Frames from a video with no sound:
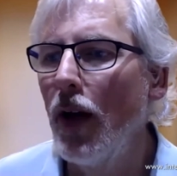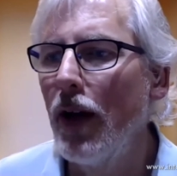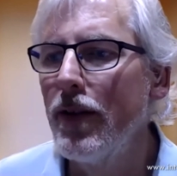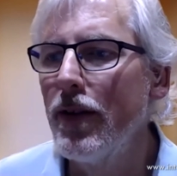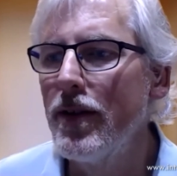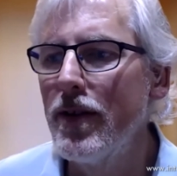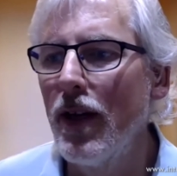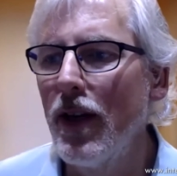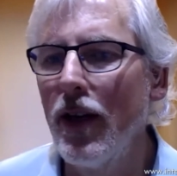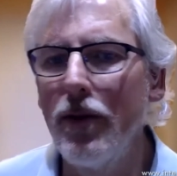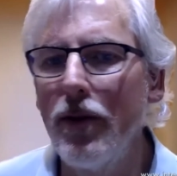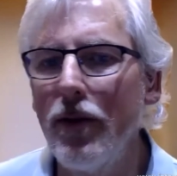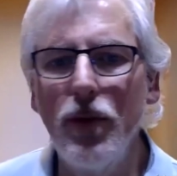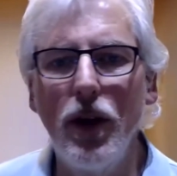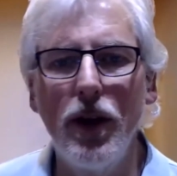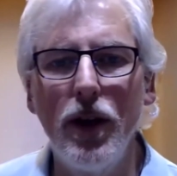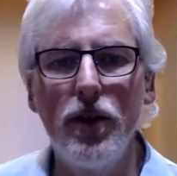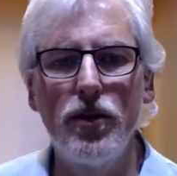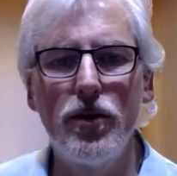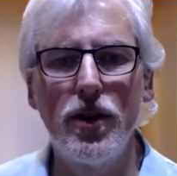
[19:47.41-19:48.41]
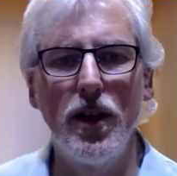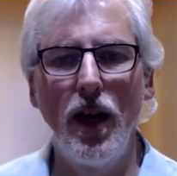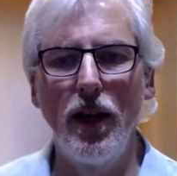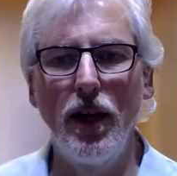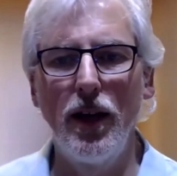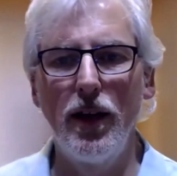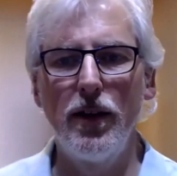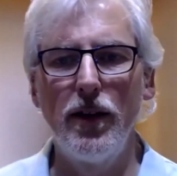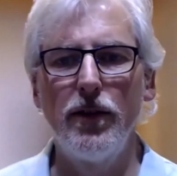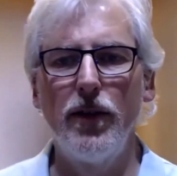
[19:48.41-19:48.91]
so really interested
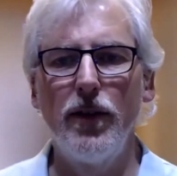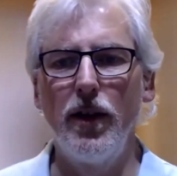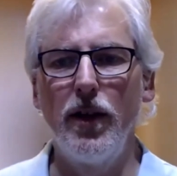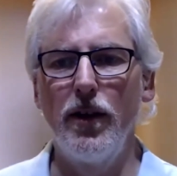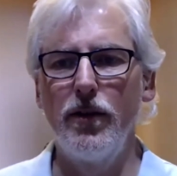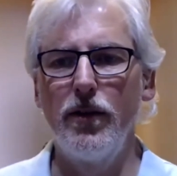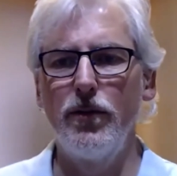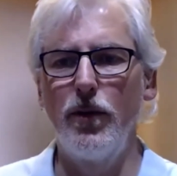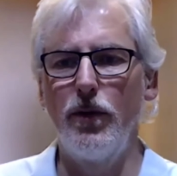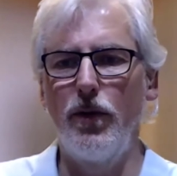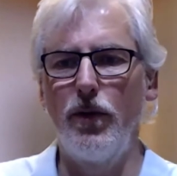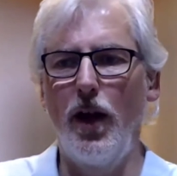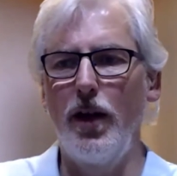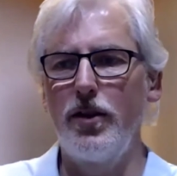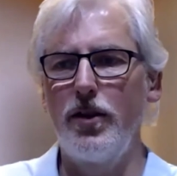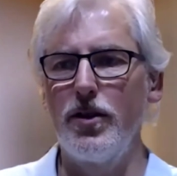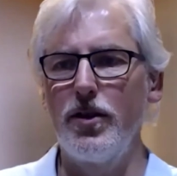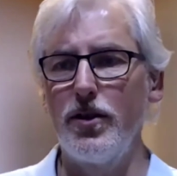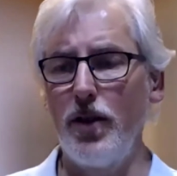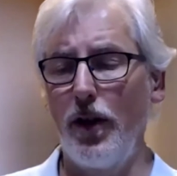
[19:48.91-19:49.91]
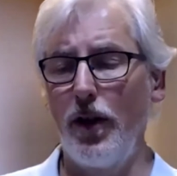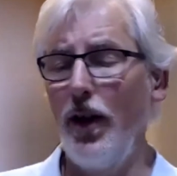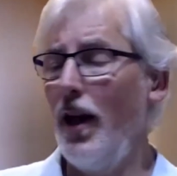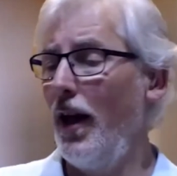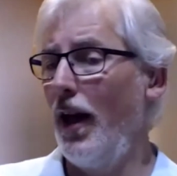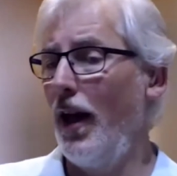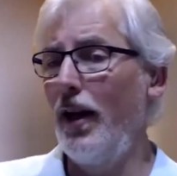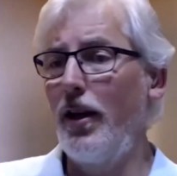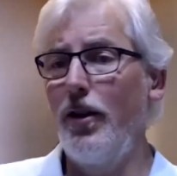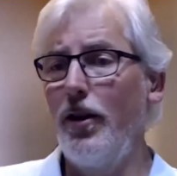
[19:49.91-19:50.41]
in any reflections on,
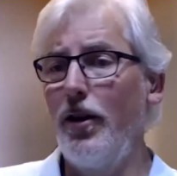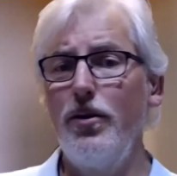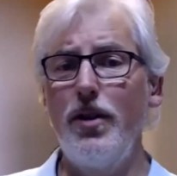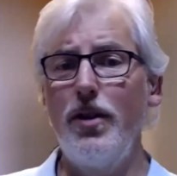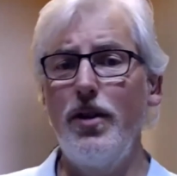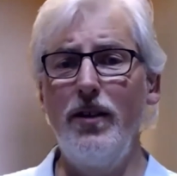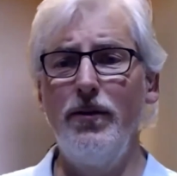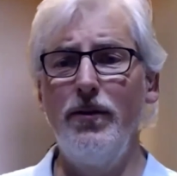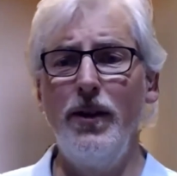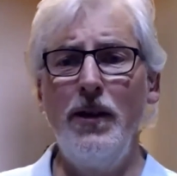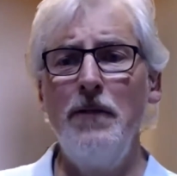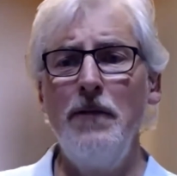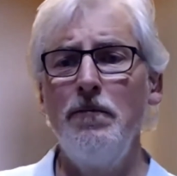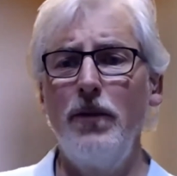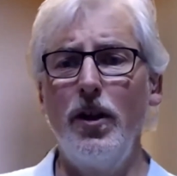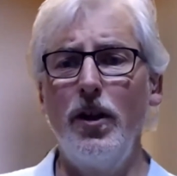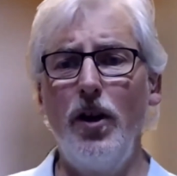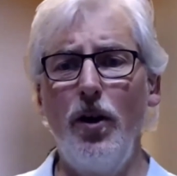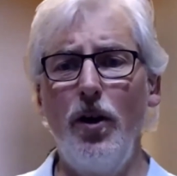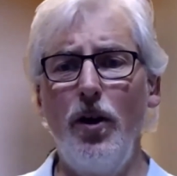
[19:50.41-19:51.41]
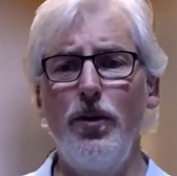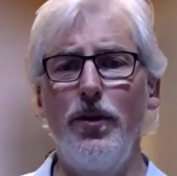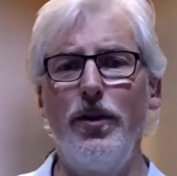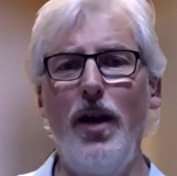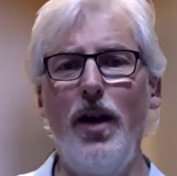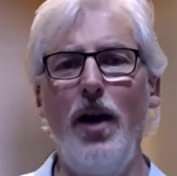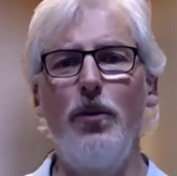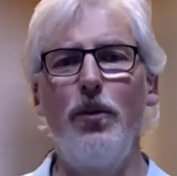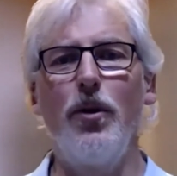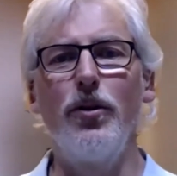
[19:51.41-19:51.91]
including,
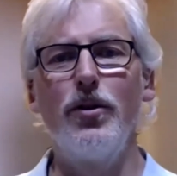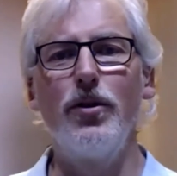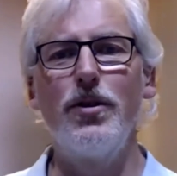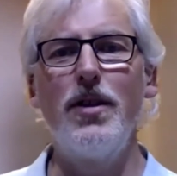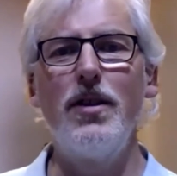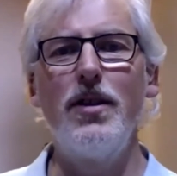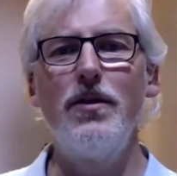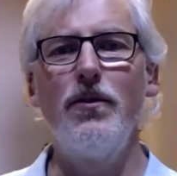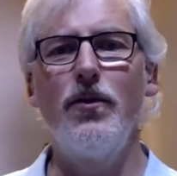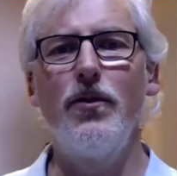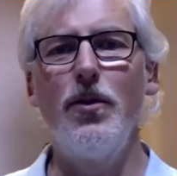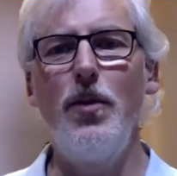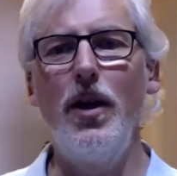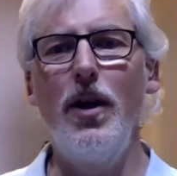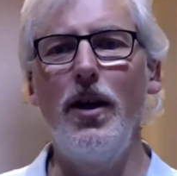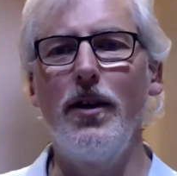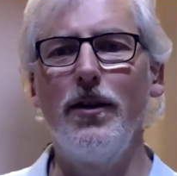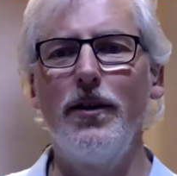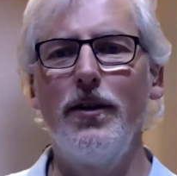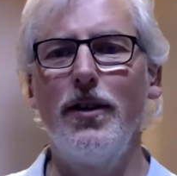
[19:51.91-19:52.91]
that one just isn't for me.